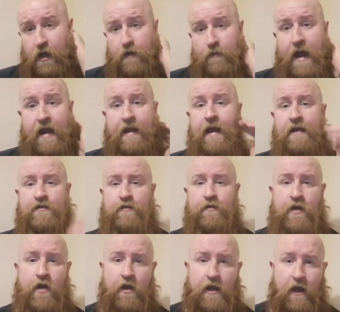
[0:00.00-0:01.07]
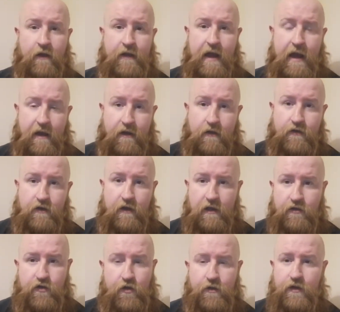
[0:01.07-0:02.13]
right, guys, I'm going to knock it on the head because it
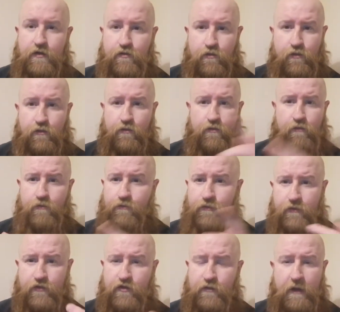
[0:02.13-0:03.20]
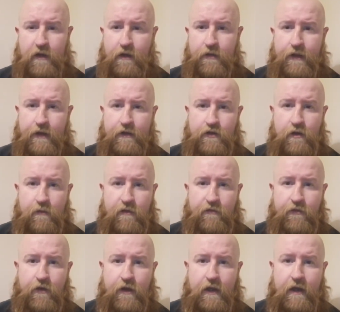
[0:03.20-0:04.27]
keeps doing this spinning thing. It's doing me
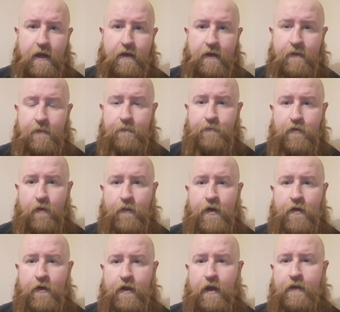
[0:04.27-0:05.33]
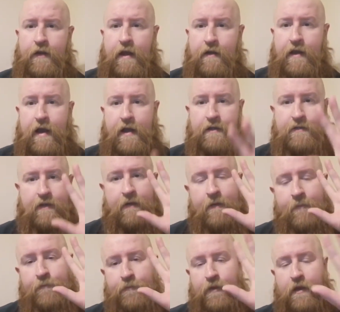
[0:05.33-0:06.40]
fucking head in. So I'm going to knock it on the head, guys.
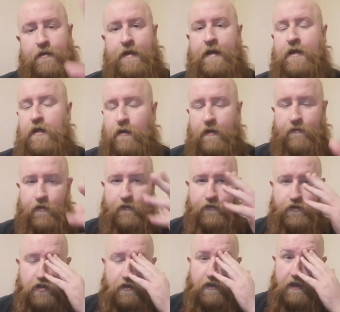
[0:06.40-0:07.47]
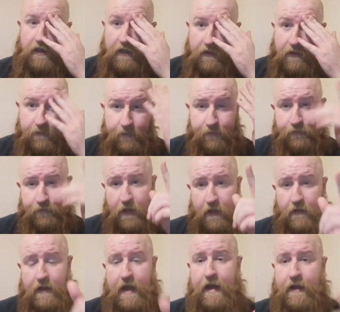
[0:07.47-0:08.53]
Thank you, everyone, for tuning in.
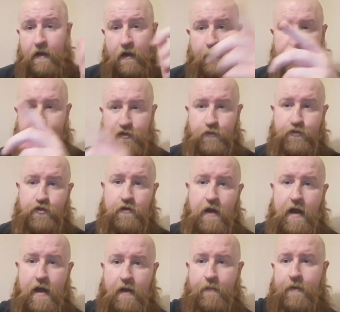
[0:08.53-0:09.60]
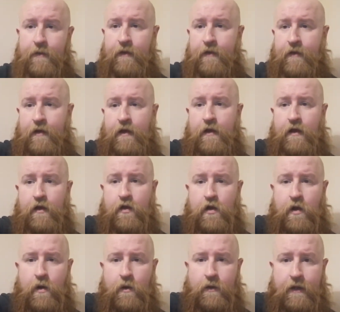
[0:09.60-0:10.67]
Like, comment, subscribe. Uh,
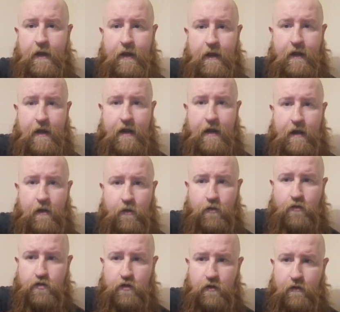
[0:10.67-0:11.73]
called it out.